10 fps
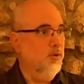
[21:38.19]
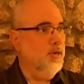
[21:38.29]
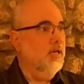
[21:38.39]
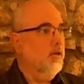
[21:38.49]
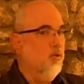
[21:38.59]

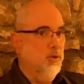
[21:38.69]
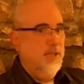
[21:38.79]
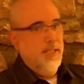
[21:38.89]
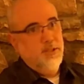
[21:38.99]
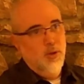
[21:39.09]
Of course,
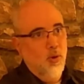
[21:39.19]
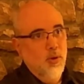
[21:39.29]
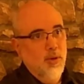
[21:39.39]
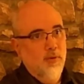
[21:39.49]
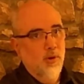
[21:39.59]
that's the
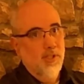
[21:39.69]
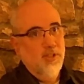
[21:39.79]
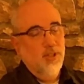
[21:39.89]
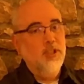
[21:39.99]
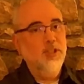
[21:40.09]
Holy of
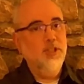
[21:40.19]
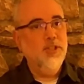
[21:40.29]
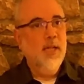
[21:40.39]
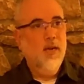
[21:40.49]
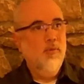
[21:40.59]
Holies. This
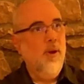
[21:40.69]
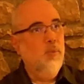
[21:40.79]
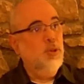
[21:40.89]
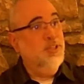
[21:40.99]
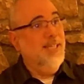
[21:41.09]
is
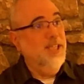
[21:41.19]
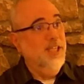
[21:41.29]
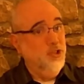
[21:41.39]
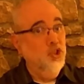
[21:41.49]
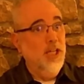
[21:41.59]

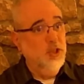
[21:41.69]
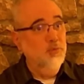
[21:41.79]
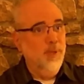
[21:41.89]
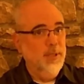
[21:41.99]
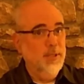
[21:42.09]
representing
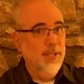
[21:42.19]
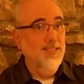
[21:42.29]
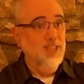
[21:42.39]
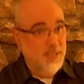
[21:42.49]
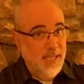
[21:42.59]
judgment and
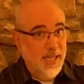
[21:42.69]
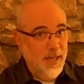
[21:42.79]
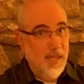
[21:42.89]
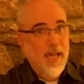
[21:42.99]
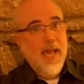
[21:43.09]

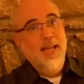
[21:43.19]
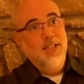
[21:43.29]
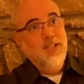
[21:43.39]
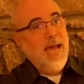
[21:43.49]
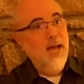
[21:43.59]
sin, and
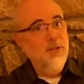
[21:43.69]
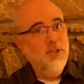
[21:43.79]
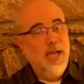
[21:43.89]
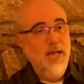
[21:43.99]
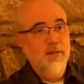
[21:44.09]
it's
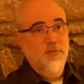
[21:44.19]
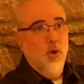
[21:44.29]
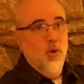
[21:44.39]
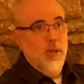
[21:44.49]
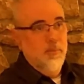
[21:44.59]
outside of the
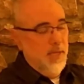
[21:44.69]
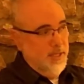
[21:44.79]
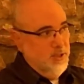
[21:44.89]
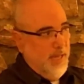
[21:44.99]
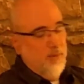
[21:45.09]
holy
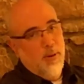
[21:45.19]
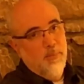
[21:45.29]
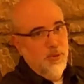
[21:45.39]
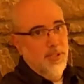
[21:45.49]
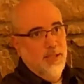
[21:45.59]
place. That
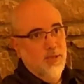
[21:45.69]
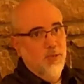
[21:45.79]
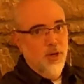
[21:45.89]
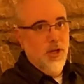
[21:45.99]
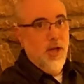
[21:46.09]
represents
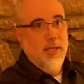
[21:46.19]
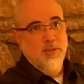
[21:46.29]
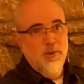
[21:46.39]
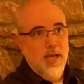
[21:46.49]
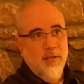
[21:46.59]
where God
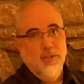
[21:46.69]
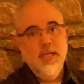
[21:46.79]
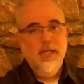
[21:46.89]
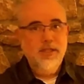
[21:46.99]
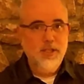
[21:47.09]
dwells.
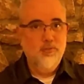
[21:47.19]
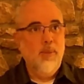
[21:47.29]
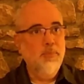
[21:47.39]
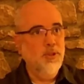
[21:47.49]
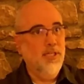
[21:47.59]
This
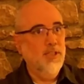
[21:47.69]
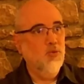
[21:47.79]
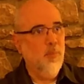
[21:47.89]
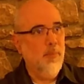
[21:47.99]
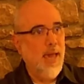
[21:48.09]
represents
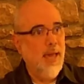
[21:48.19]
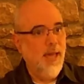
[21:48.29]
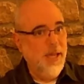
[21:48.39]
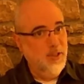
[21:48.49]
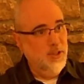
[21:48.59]
where man
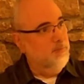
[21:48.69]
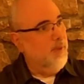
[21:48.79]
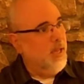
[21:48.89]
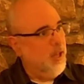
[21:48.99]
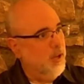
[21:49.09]
is in
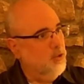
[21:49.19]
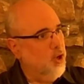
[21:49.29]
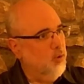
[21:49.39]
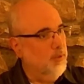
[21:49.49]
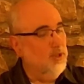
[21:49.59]
making
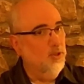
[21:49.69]
atonement.